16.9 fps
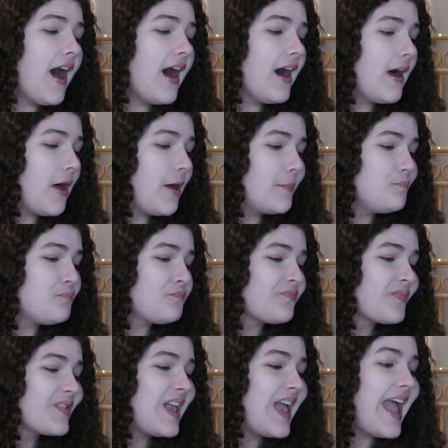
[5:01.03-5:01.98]

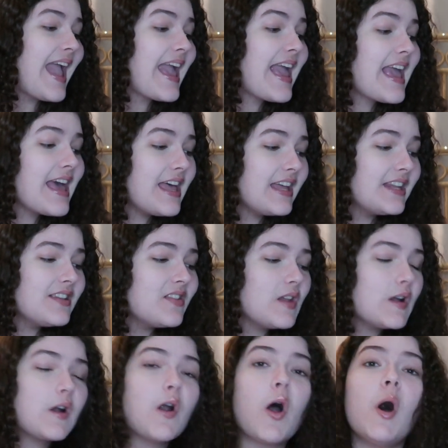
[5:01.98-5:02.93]
And
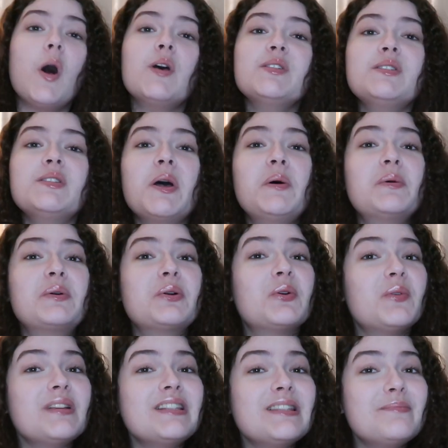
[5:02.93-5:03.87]
there are also
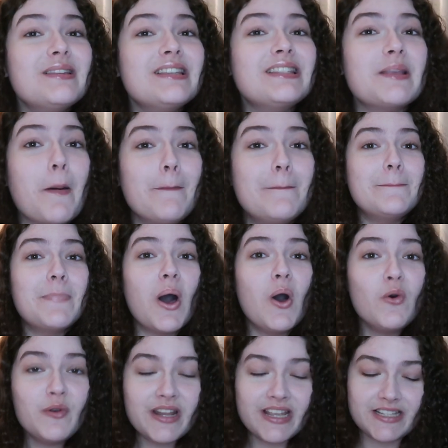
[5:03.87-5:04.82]
Christmas
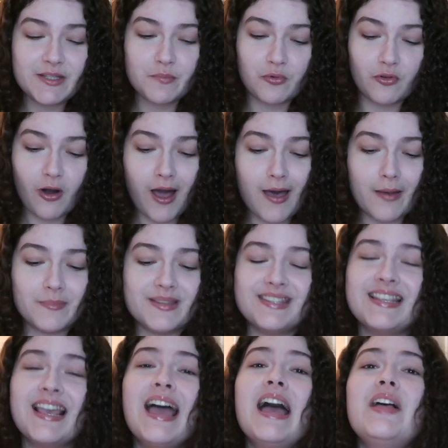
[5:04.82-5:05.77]
bonus
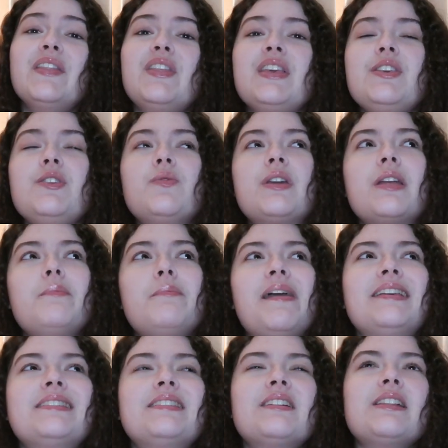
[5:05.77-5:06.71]
prompts that you can
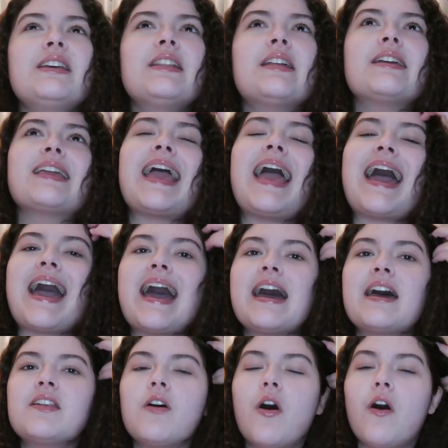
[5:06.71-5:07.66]
basically like
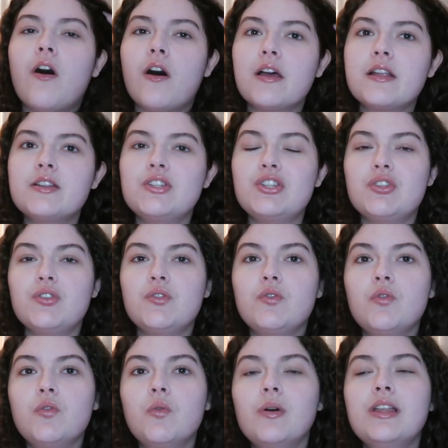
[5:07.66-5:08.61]
add on
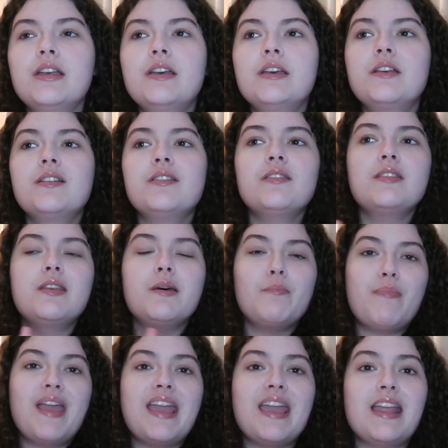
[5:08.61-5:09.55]
to the
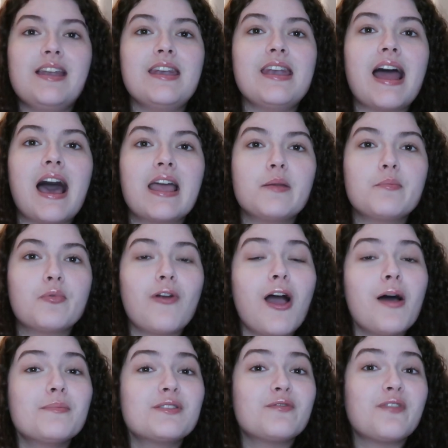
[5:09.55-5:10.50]
main 9
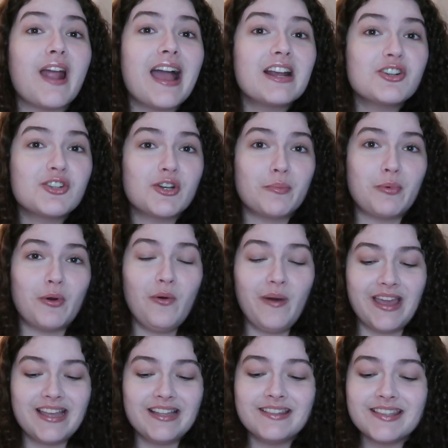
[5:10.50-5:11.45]
prompts for extra
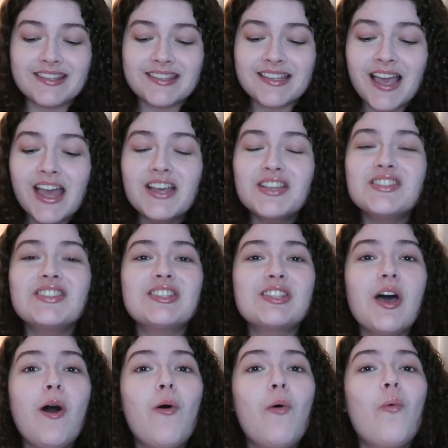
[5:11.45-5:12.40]
points.
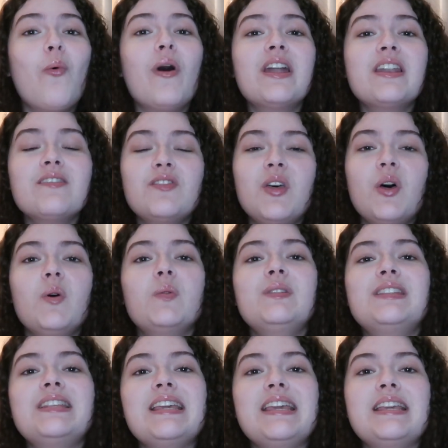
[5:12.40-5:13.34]
So one of
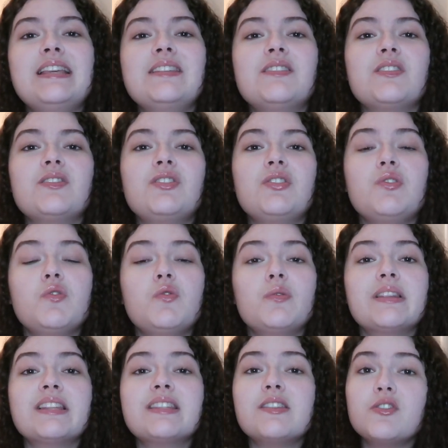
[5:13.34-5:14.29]
those is to
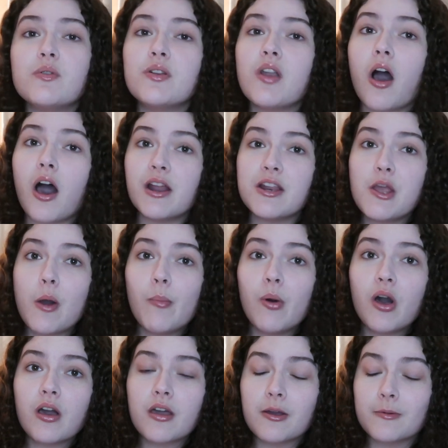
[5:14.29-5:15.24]
listen to an
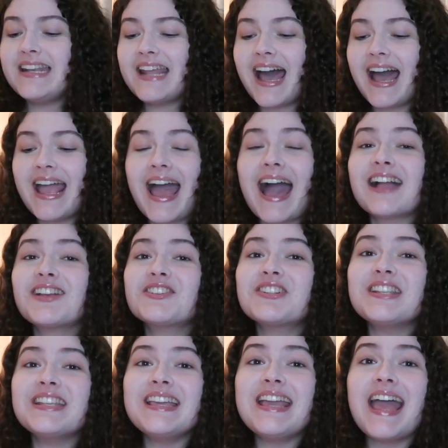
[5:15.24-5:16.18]
audiobook, and I
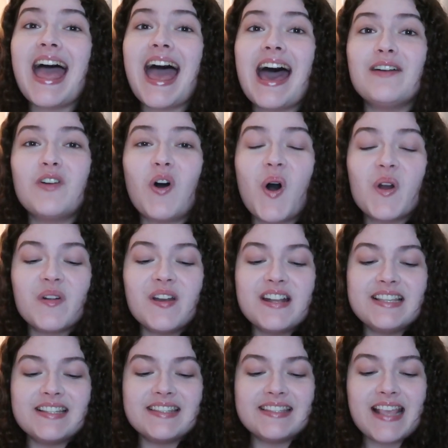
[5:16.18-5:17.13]
actually have
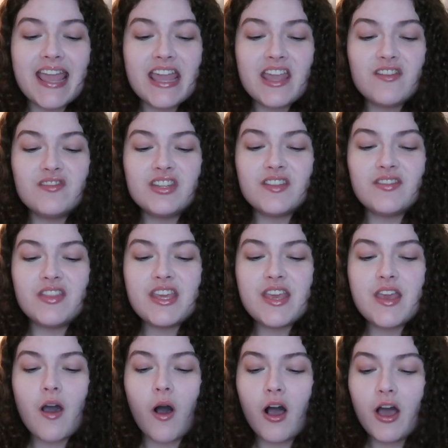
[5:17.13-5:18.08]
already saved
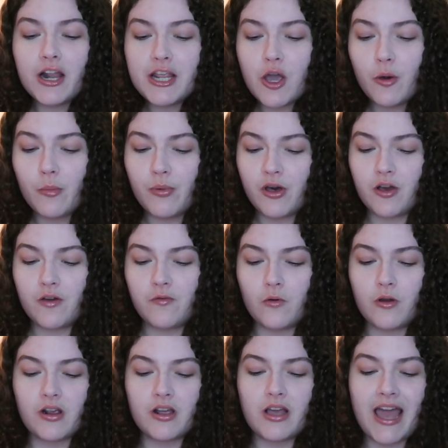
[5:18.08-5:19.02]
the audiobook
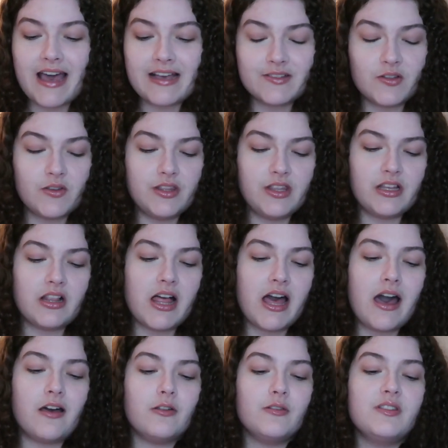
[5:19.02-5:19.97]
for Castle in the
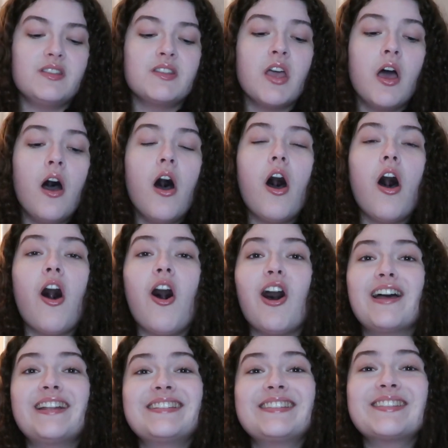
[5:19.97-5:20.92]
Clouds
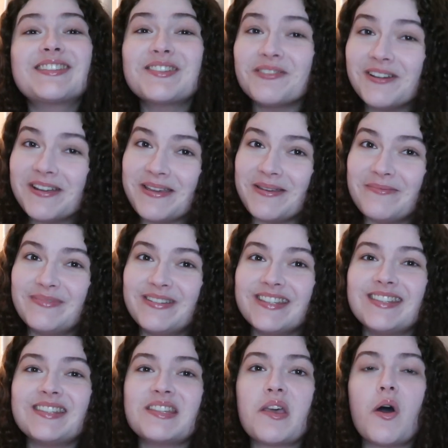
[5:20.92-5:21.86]
on
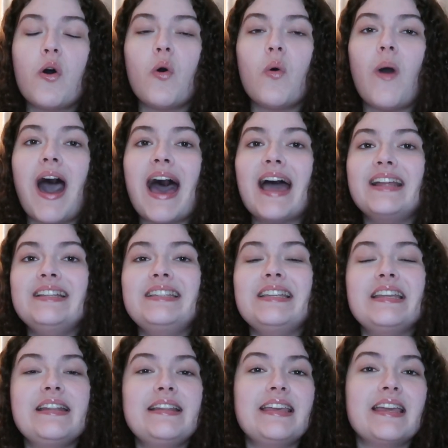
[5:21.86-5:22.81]
Scribd. So I
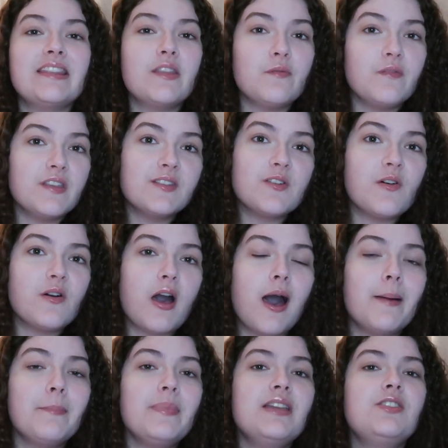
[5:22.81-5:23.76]
did get the physical
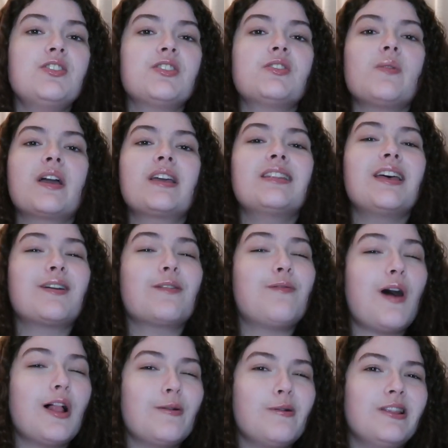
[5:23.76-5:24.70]
copy just so I could like
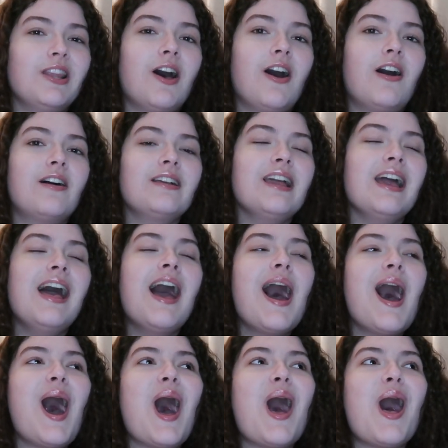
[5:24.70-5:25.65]
follow along.
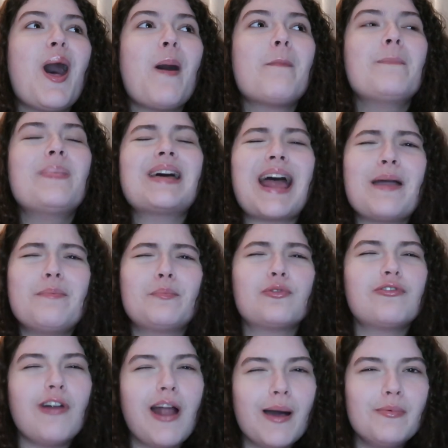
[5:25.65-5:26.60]
But I'm
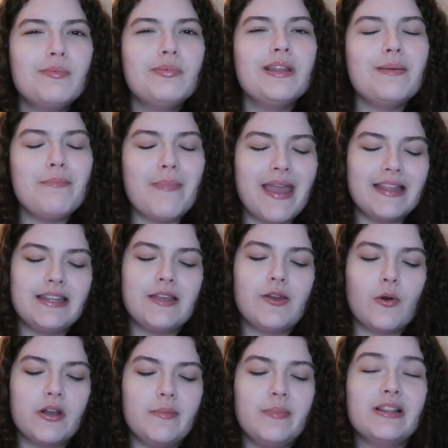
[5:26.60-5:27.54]
probably mainly
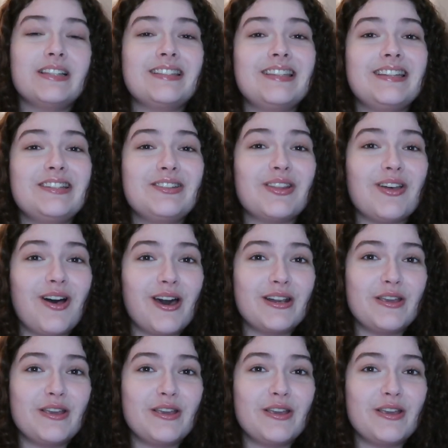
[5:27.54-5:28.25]
going to be listening to the